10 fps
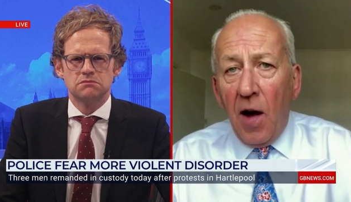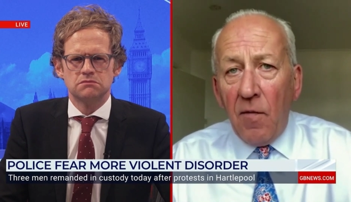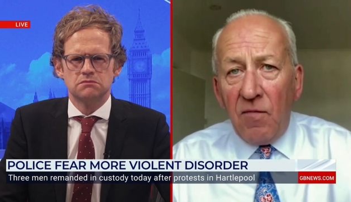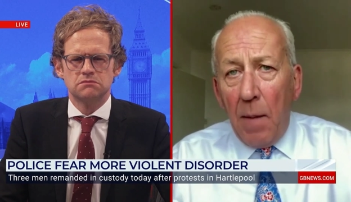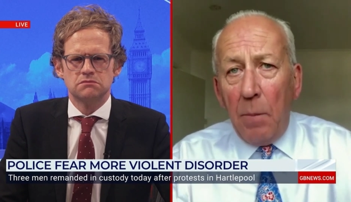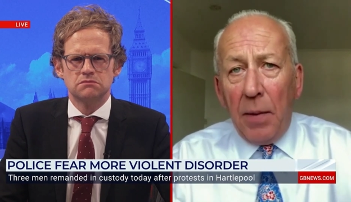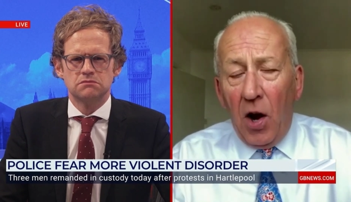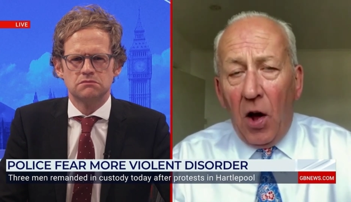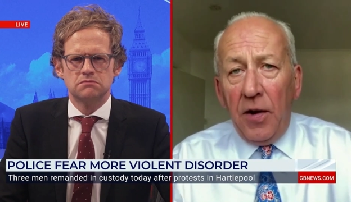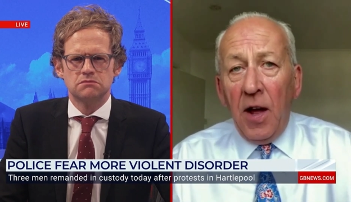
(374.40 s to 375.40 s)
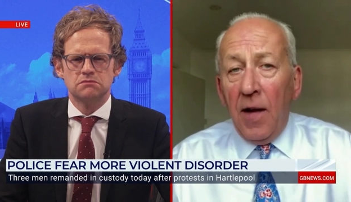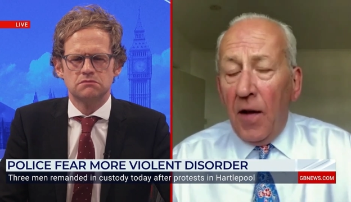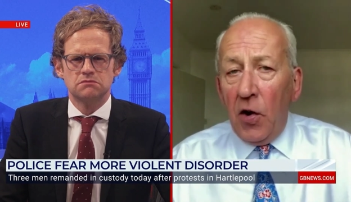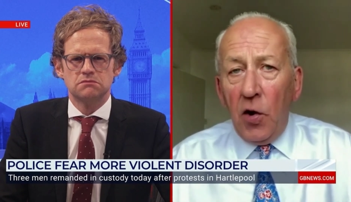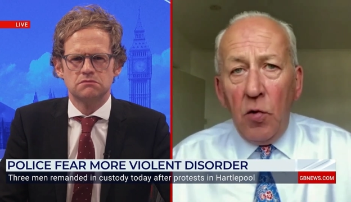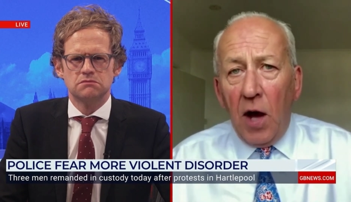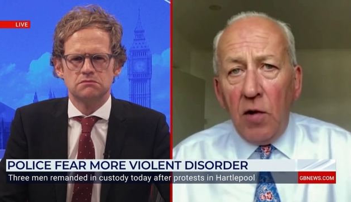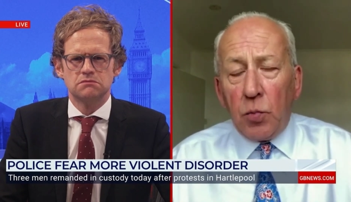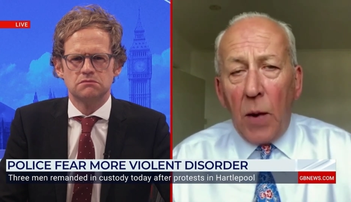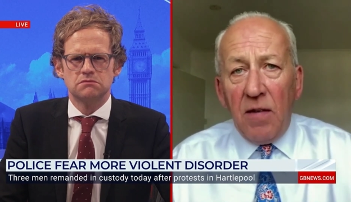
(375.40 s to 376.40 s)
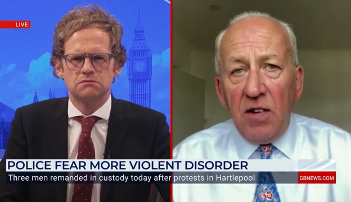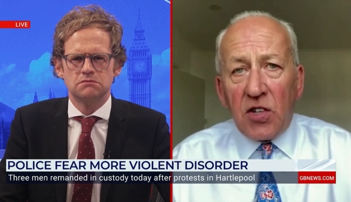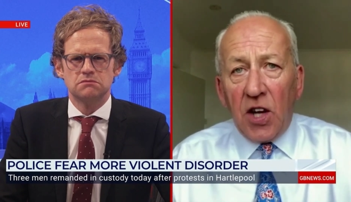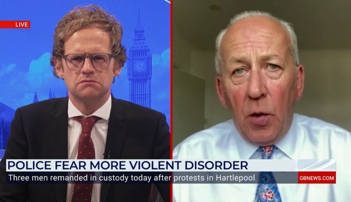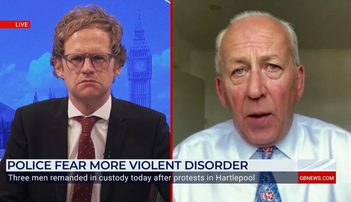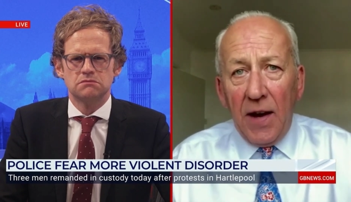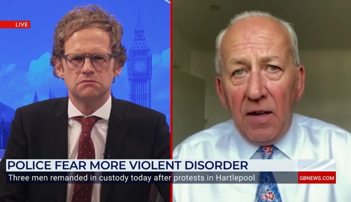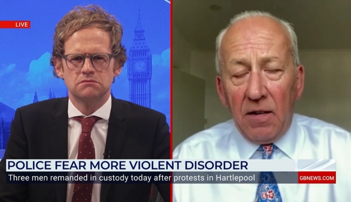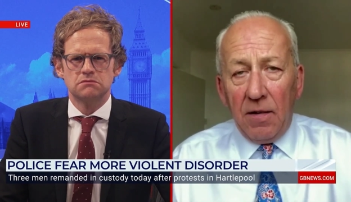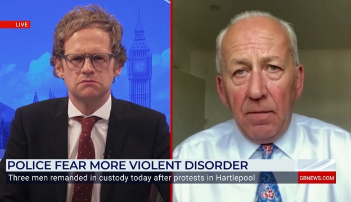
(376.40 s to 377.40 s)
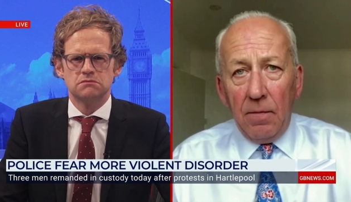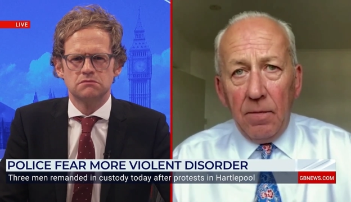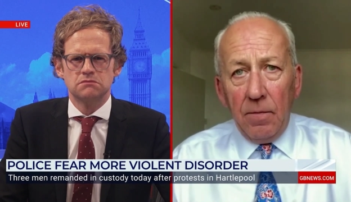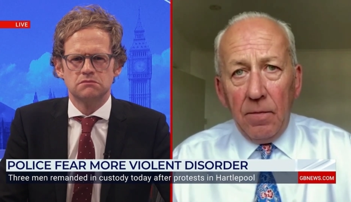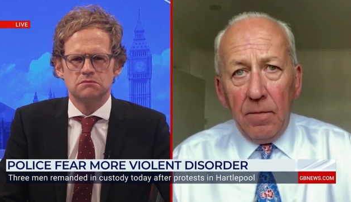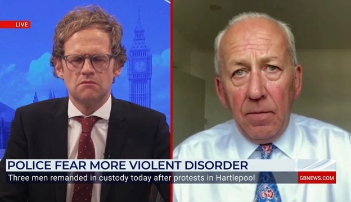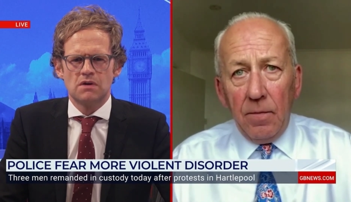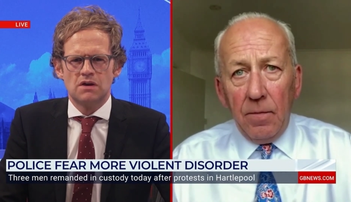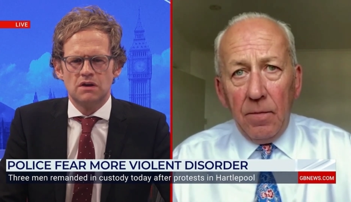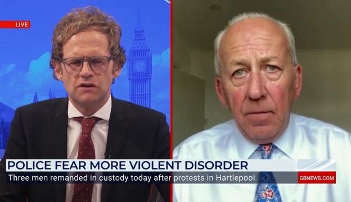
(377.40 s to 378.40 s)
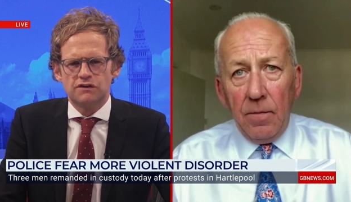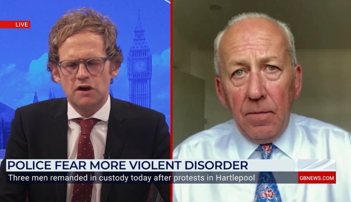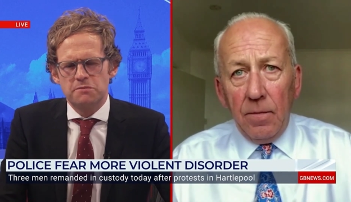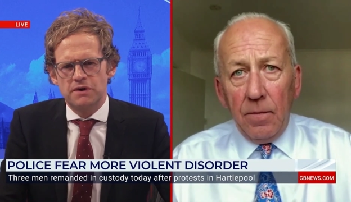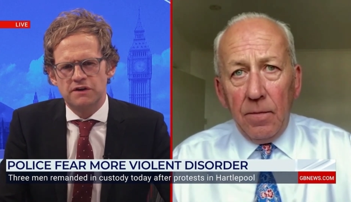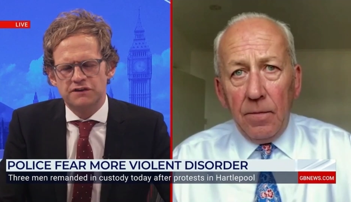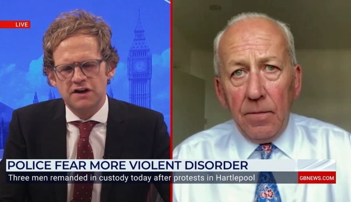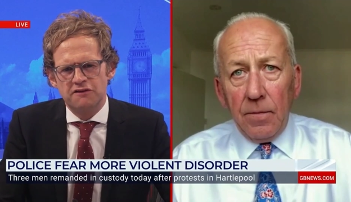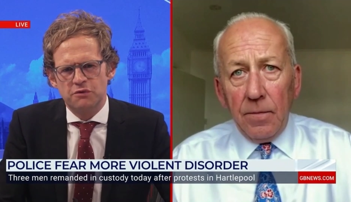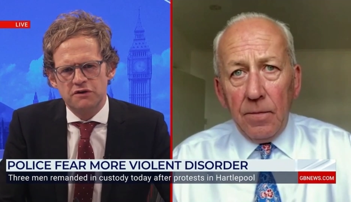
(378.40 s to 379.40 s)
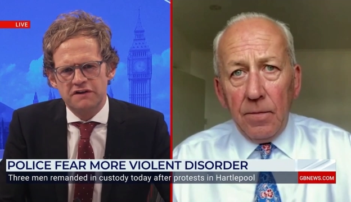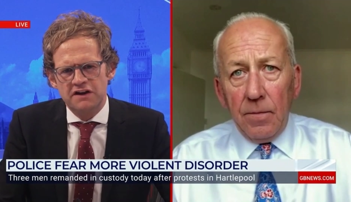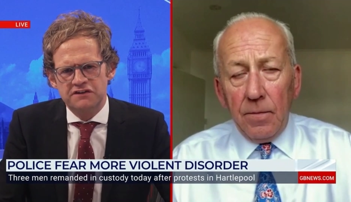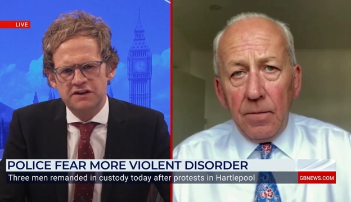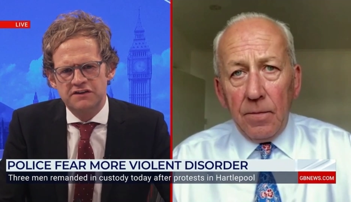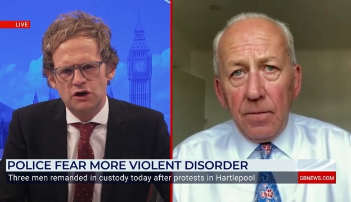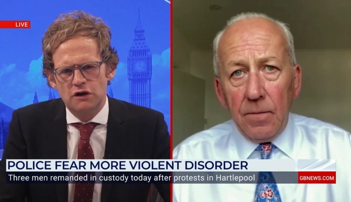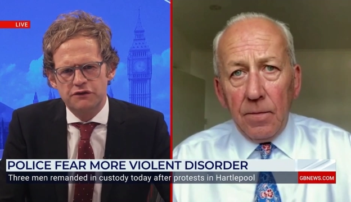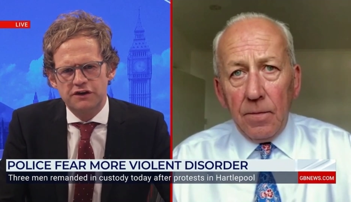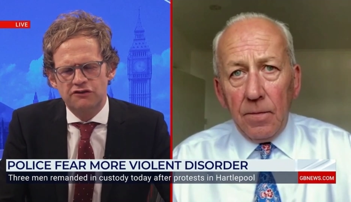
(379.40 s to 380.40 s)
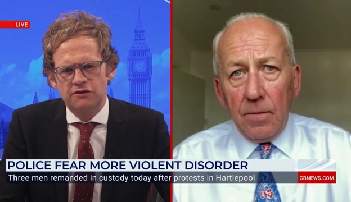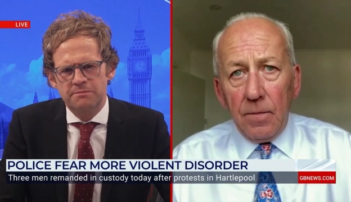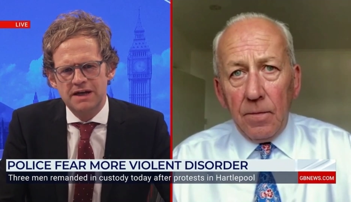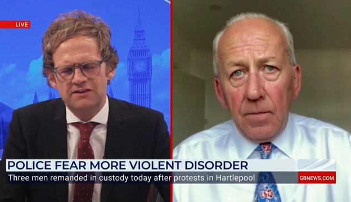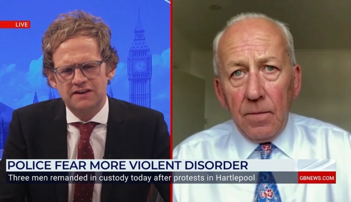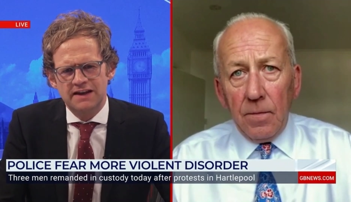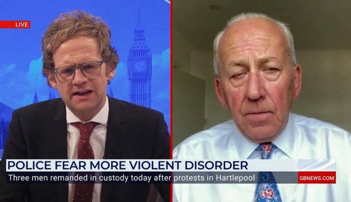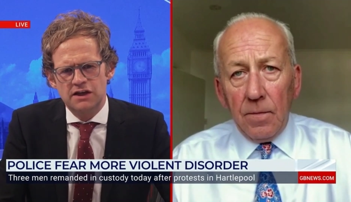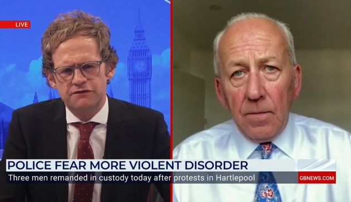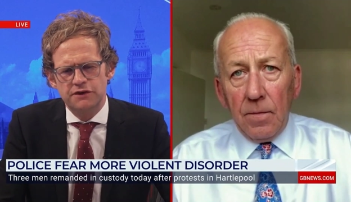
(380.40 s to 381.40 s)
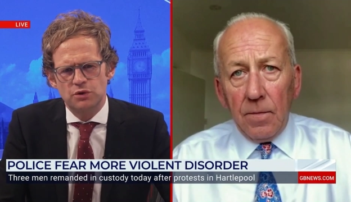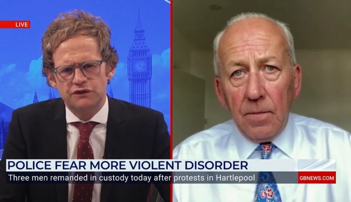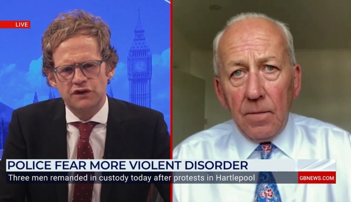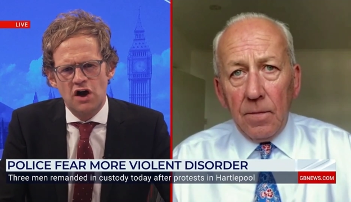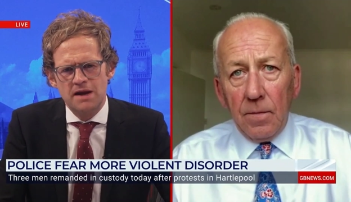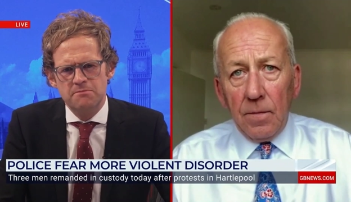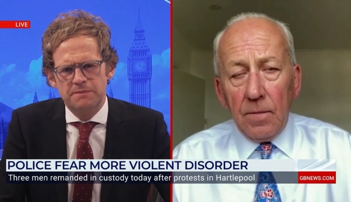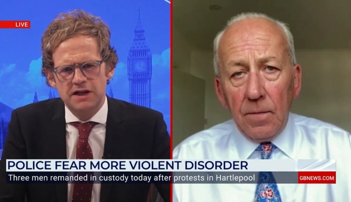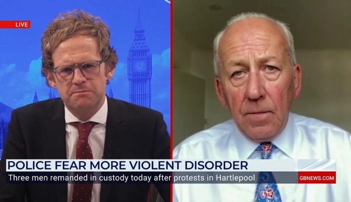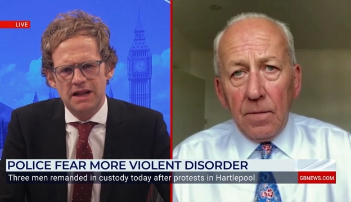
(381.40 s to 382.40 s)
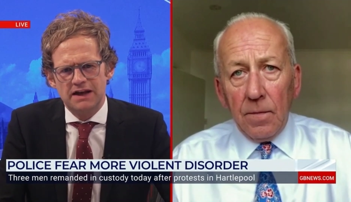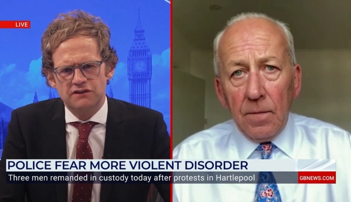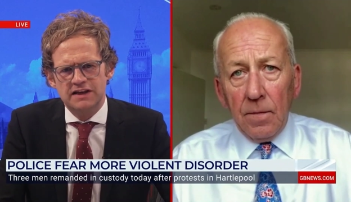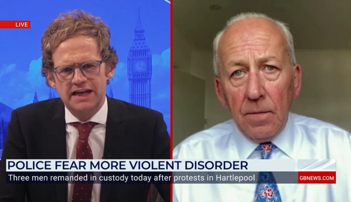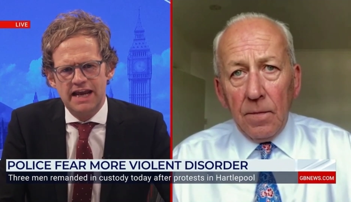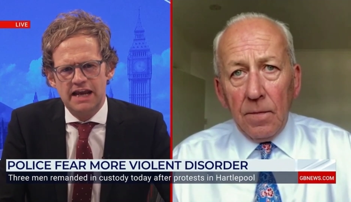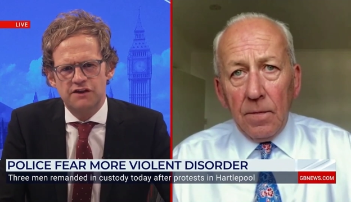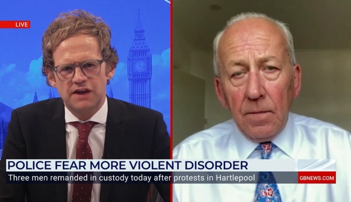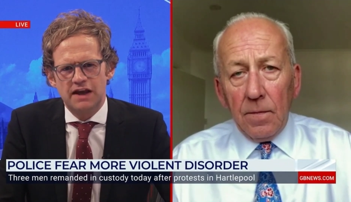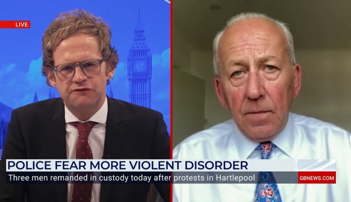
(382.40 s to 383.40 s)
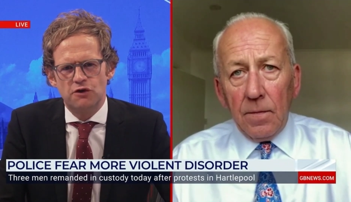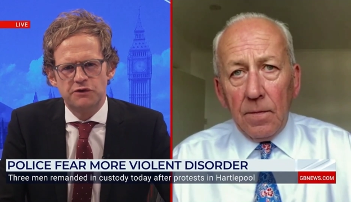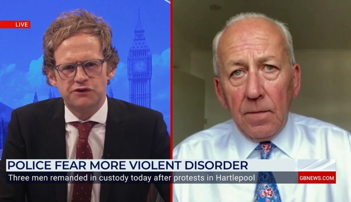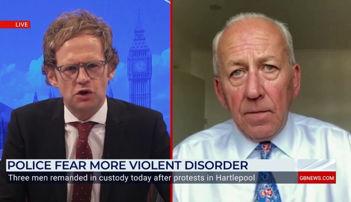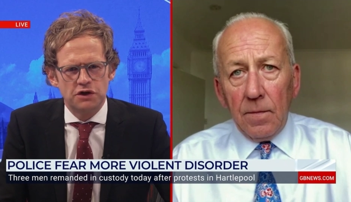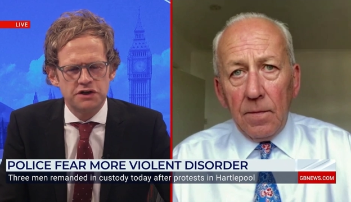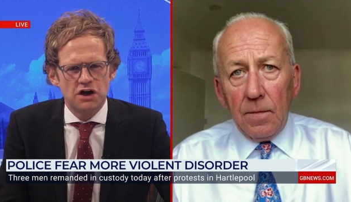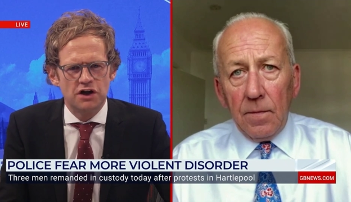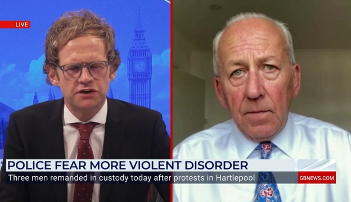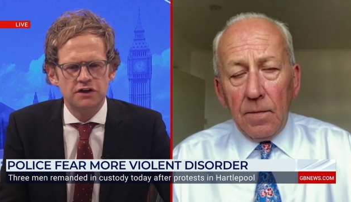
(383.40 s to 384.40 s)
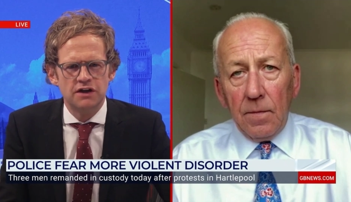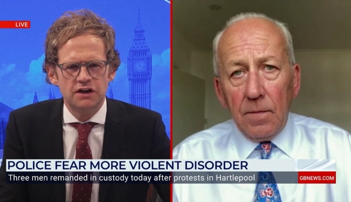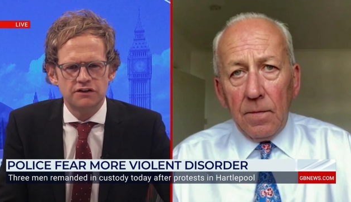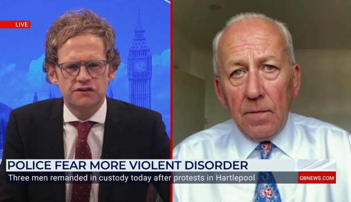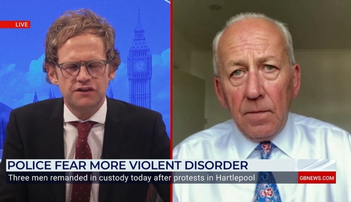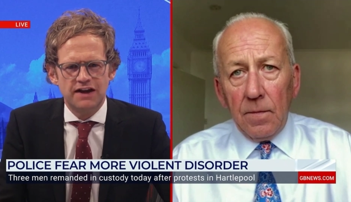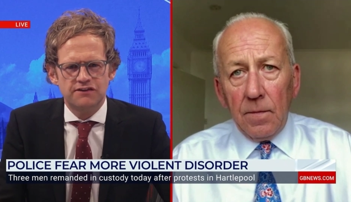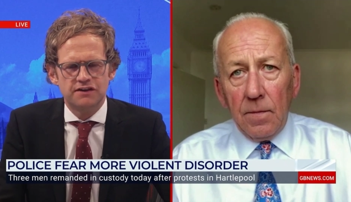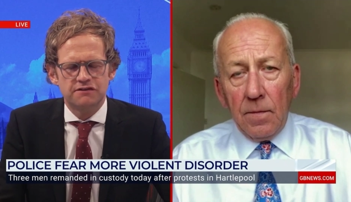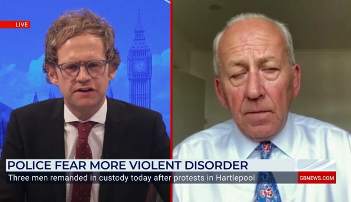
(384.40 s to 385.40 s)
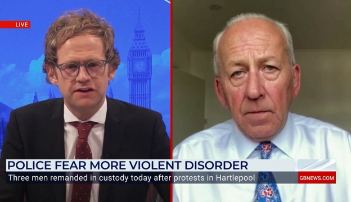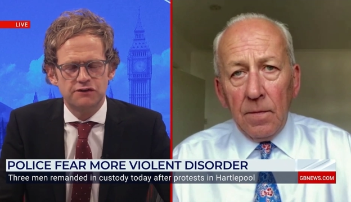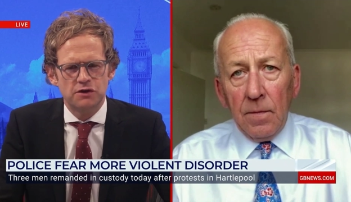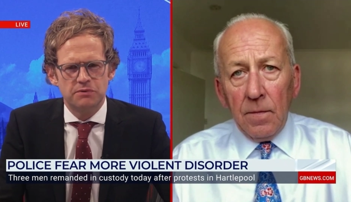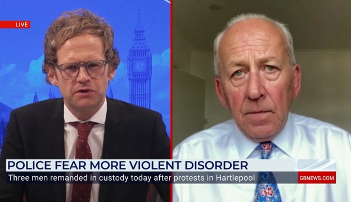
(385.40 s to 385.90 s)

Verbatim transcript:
Speaker 1: and rumble on, and who knows where it's going to end. Sobering stuff. What a fascinating
Speaker 2: conversation. Peter, thank you for your time. Peter Bleksley is a former Scotland Yard detective, and he's not